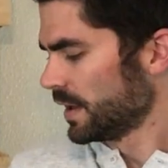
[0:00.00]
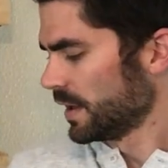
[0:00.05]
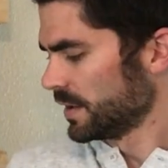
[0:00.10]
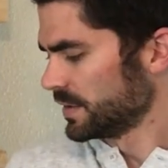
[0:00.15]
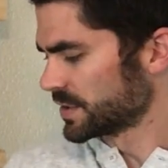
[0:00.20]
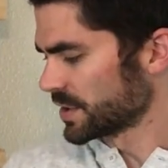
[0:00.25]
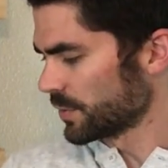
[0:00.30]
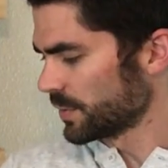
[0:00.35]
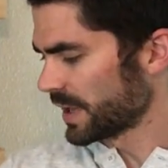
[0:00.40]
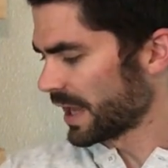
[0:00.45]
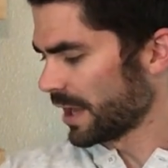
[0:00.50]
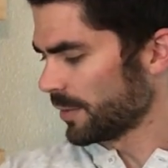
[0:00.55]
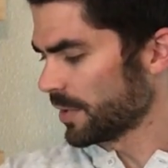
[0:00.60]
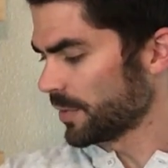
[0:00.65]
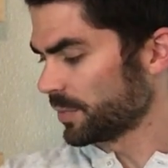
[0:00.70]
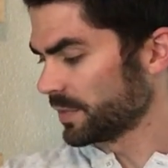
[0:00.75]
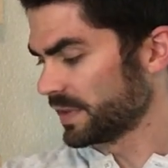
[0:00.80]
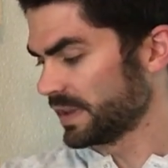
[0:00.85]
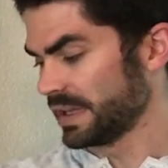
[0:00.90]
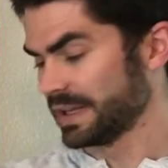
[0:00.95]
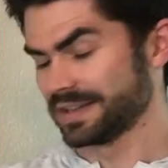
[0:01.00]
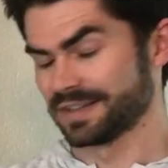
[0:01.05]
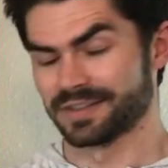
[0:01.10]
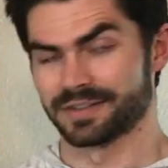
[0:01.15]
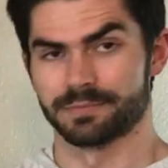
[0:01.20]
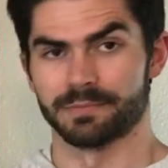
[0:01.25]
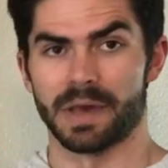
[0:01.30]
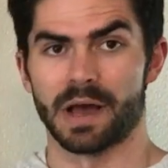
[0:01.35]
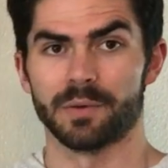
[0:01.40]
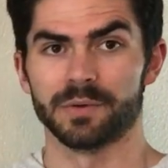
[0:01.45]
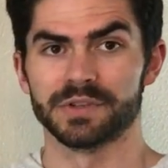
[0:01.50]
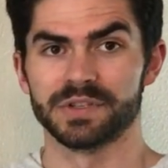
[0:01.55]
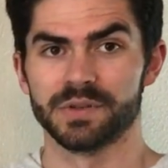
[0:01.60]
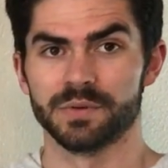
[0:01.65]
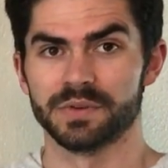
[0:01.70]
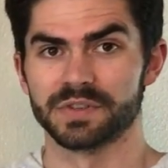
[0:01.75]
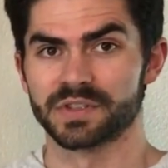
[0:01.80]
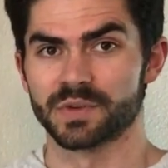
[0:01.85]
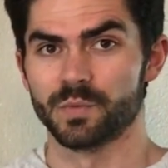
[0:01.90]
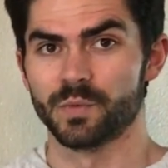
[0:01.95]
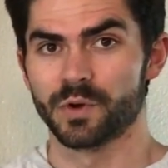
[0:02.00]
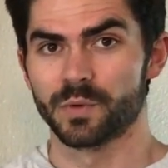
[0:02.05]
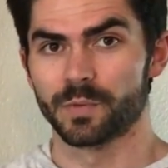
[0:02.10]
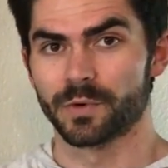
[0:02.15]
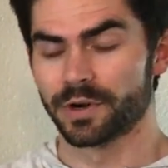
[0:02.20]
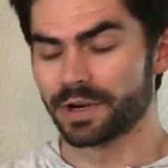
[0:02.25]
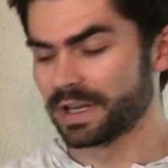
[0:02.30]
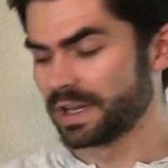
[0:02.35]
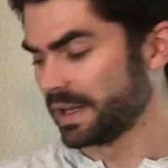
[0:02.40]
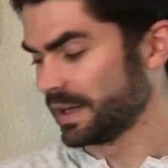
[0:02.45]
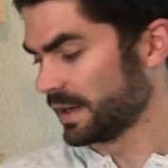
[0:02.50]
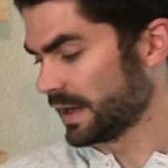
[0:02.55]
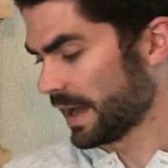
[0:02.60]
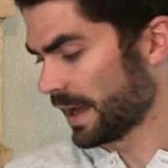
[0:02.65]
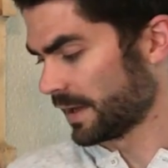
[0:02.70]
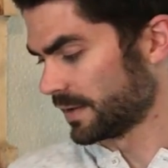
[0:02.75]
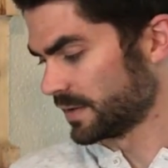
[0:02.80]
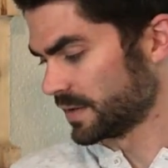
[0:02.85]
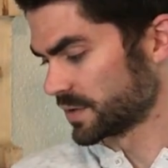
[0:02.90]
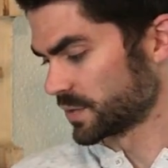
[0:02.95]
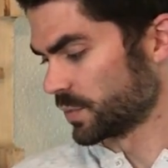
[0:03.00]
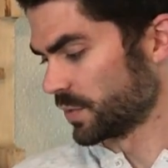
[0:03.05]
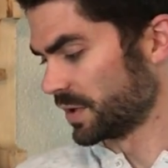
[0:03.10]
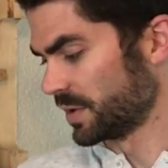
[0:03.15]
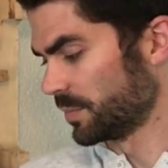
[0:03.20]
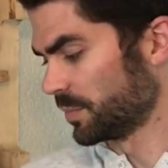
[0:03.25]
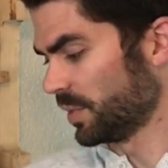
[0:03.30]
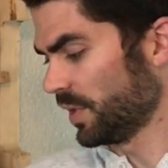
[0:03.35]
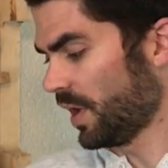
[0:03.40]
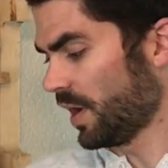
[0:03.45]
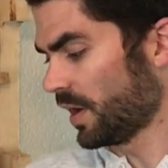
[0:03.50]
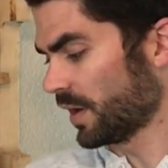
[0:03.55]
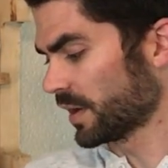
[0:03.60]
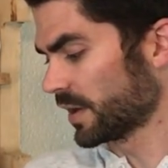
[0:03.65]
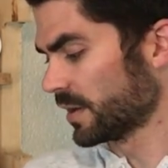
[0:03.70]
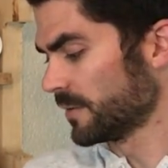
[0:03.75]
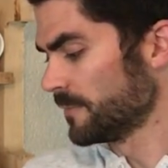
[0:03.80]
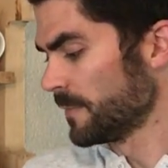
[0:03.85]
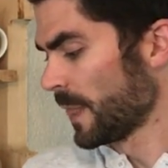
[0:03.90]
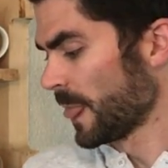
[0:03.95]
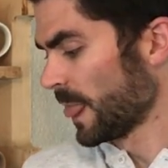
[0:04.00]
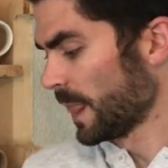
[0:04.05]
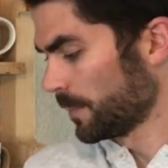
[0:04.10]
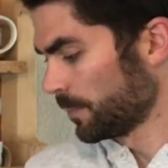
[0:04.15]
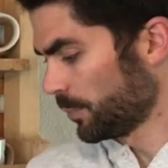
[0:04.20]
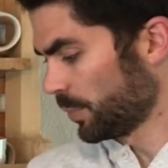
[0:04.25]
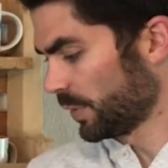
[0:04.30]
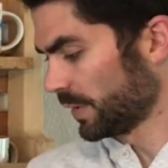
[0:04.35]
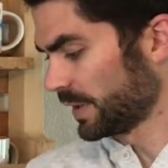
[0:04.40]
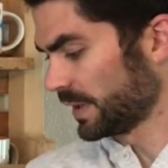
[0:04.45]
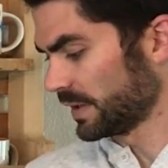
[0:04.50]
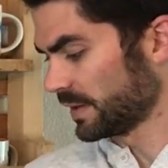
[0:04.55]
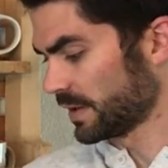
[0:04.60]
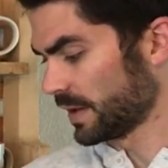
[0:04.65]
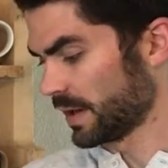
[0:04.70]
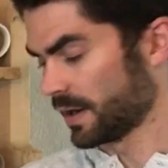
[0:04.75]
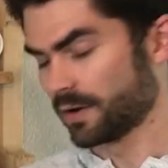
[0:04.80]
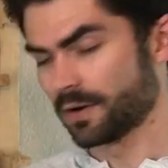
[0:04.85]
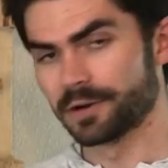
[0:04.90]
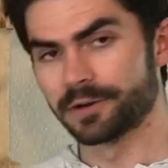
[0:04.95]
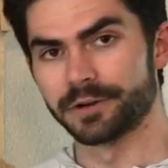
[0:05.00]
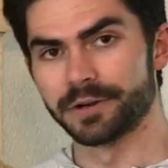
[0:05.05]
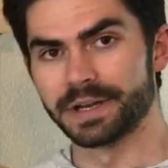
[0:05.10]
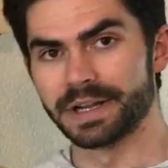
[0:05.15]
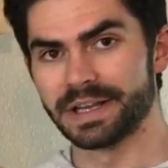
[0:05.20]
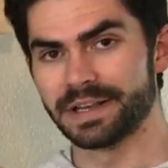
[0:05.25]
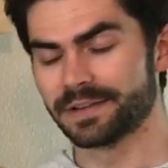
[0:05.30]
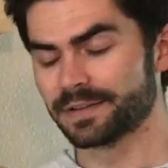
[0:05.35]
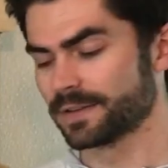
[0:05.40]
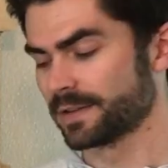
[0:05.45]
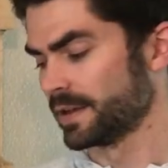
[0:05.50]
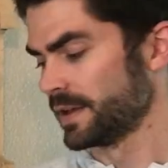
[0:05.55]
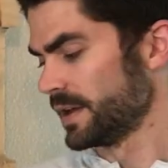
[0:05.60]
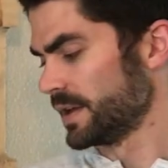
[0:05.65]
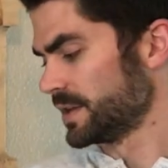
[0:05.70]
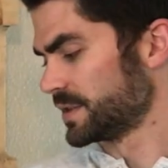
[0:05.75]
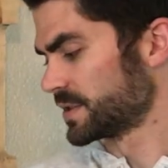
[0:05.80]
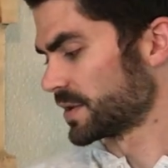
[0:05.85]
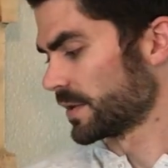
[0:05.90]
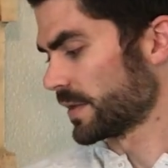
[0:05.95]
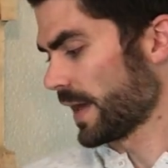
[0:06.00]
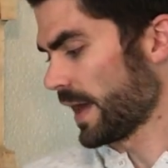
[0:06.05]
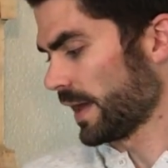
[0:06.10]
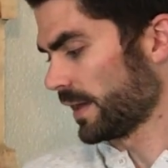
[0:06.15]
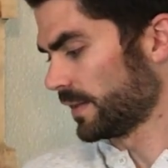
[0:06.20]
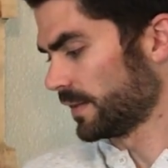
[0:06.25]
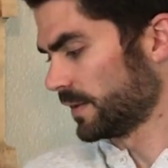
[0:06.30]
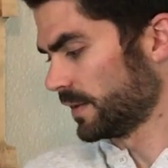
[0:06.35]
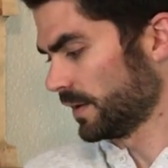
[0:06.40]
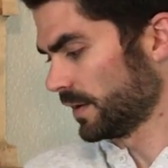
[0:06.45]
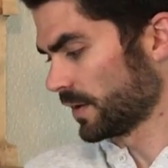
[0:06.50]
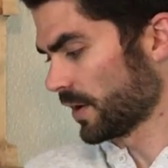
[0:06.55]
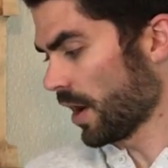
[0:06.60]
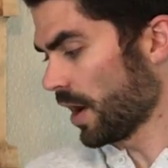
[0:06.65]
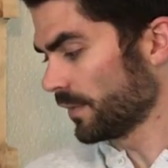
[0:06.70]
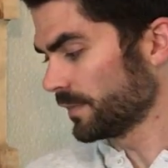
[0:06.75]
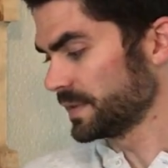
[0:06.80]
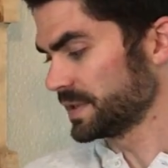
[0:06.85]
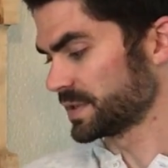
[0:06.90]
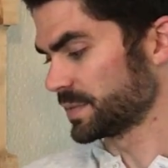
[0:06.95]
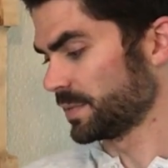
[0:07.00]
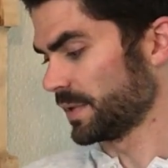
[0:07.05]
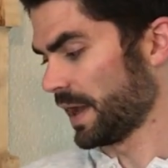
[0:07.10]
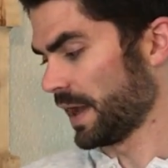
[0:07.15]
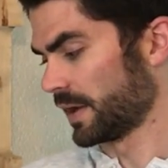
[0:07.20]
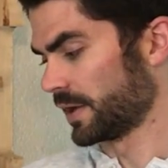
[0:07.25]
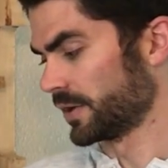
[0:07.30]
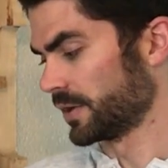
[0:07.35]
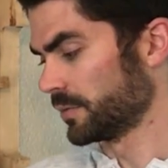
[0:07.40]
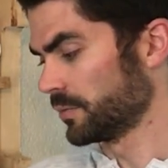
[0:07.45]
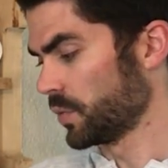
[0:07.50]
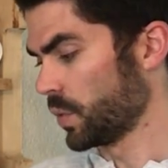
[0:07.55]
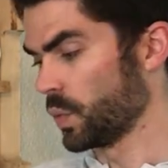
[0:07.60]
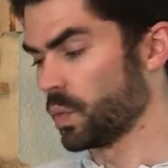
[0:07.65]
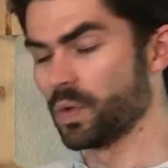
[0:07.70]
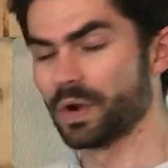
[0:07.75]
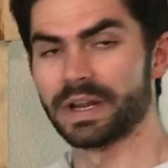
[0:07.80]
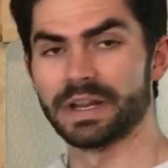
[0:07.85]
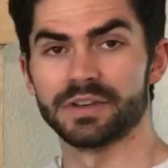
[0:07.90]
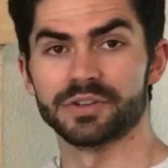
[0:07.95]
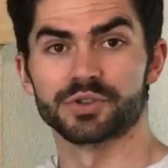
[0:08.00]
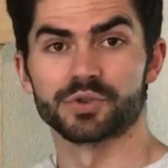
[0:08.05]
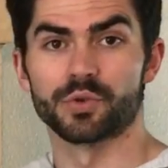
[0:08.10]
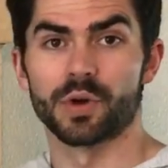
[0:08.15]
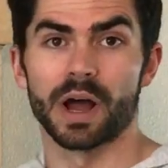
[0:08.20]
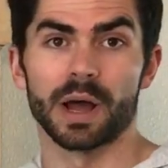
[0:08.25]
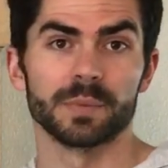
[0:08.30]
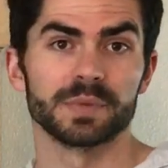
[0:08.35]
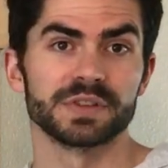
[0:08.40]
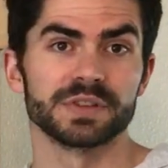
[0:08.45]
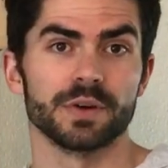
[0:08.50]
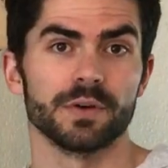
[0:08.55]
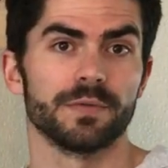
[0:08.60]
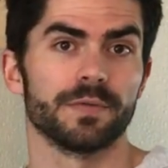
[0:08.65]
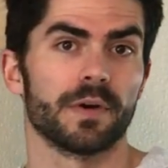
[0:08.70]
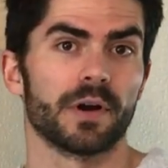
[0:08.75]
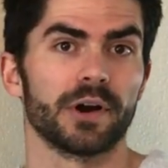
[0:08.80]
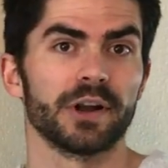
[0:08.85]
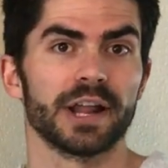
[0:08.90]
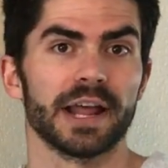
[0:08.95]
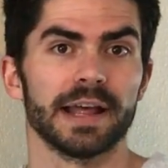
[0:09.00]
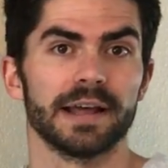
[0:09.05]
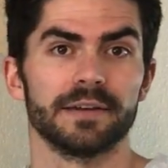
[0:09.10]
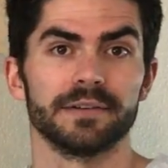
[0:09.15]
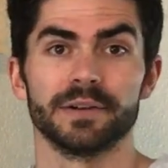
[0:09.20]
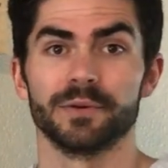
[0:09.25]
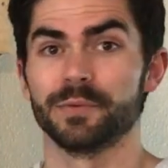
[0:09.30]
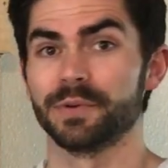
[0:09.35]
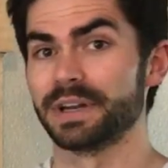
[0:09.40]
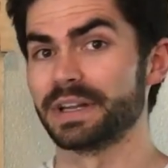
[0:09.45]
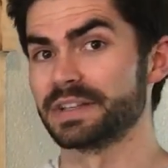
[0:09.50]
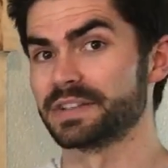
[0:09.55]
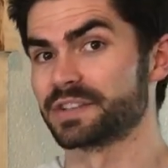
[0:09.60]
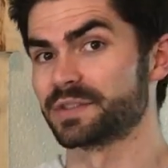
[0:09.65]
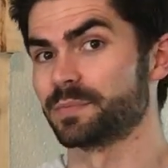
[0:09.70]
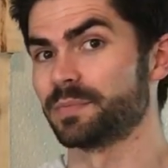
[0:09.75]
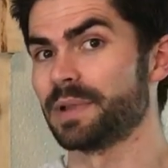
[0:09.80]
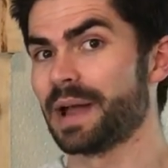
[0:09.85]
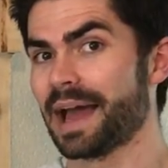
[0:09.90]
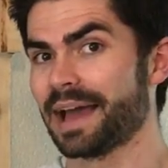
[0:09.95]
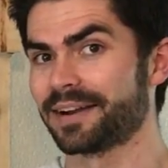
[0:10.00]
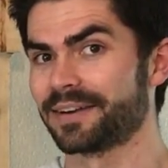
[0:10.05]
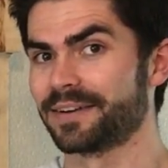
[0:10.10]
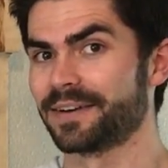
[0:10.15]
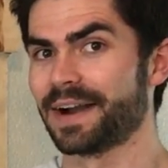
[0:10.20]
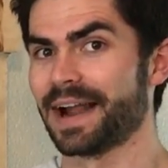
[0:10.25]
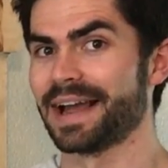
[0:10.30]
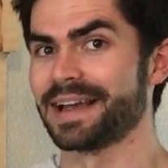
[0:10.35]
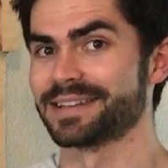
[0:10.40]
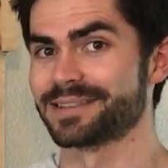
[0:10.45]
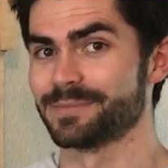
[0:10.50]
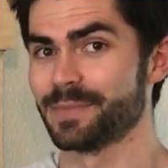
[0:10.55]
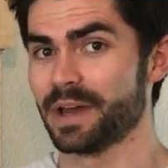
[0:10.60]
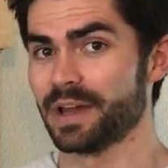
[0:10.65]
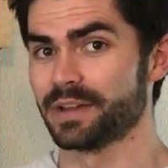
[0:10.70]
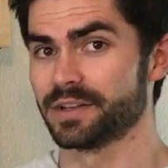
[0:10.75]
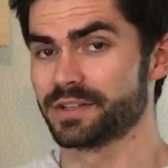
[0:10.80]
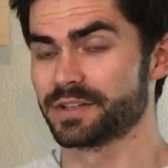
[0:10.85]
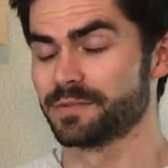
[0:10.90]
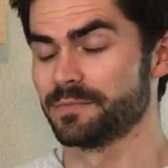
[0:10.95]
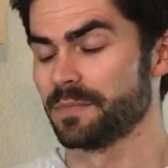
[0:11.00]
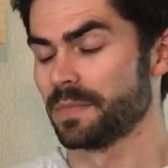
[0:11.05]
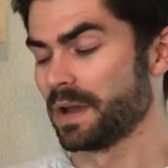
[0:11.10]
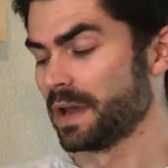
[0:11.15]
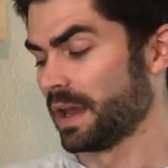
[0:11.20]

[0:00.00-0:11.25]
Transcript: And so we came up with this. I was doing some woodworking. I had this wooden block, put it there underneath so that the coffee splatter wouldn't drop so far down and wouldn't splatter as much.